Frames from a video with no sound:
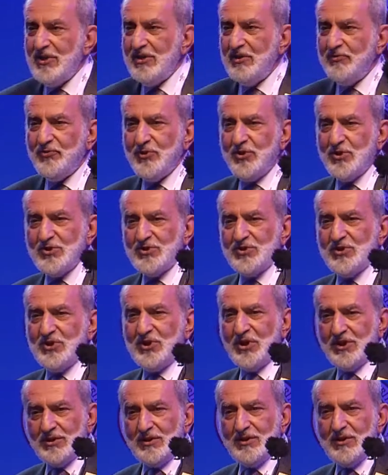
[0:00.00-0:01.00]
They first
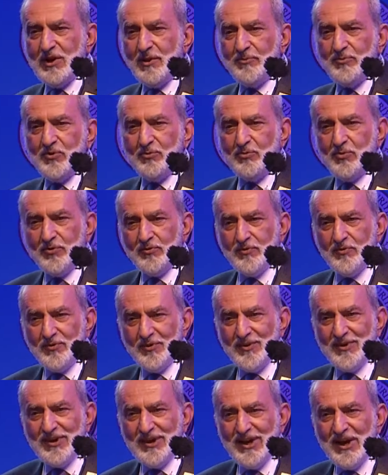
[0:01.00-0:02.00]
cut the abdomen,
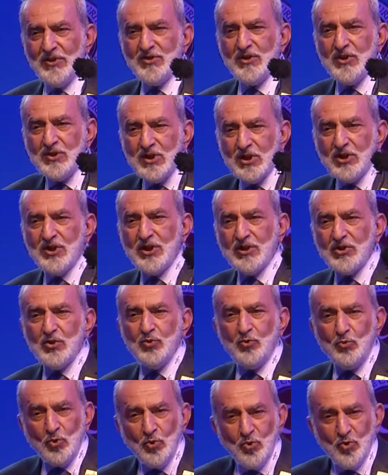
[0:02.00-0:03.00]
and then they
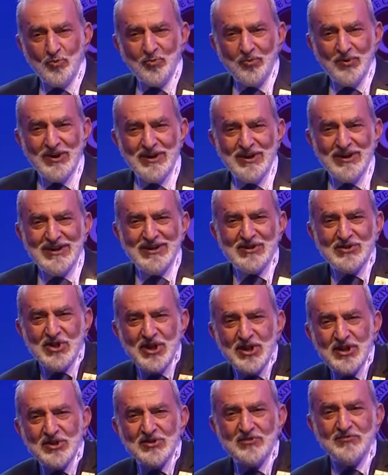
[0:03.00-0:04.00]
cut the womb,
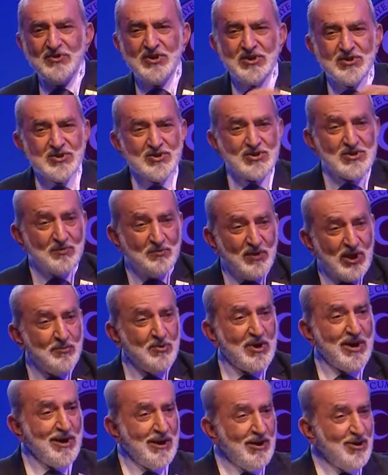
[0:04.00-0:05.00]
take the fetus, the
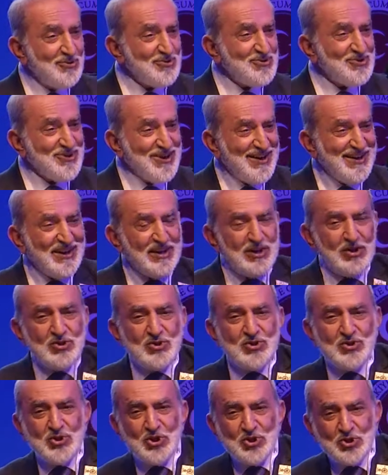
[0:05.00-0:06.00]
baby out,
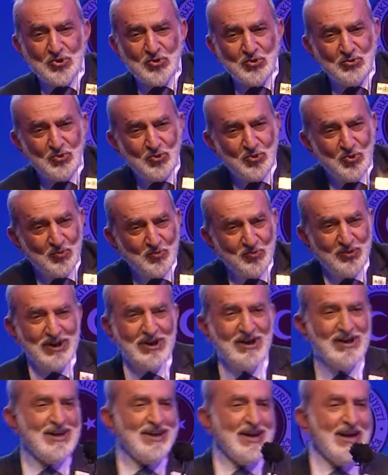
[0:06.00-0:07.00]
stitch the womb,
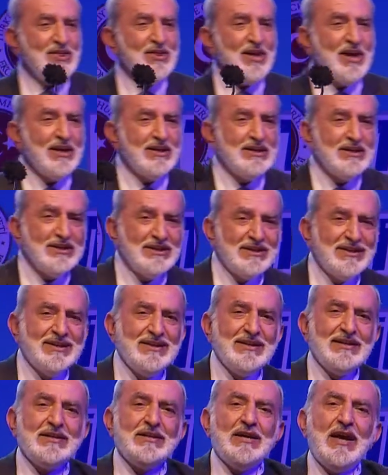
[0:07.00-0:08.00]
and then
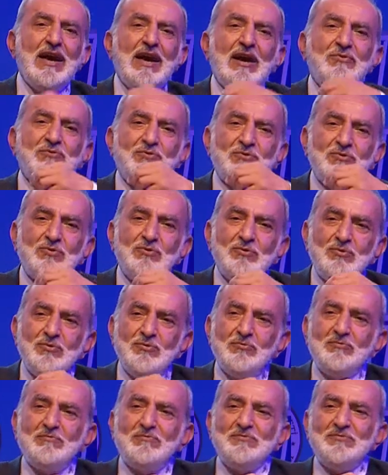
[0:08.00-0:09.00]
have
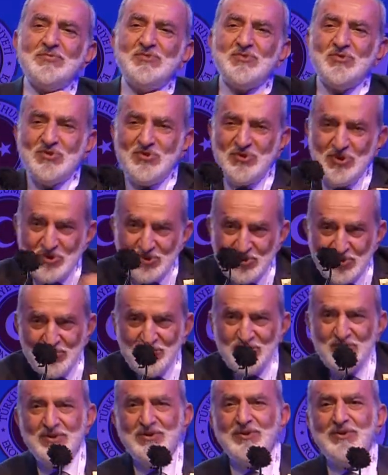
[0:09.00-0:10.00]
to
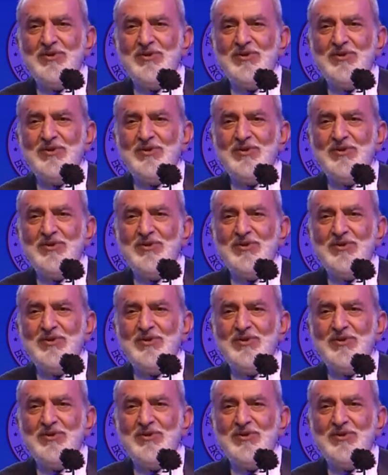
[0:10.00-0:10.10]
stitch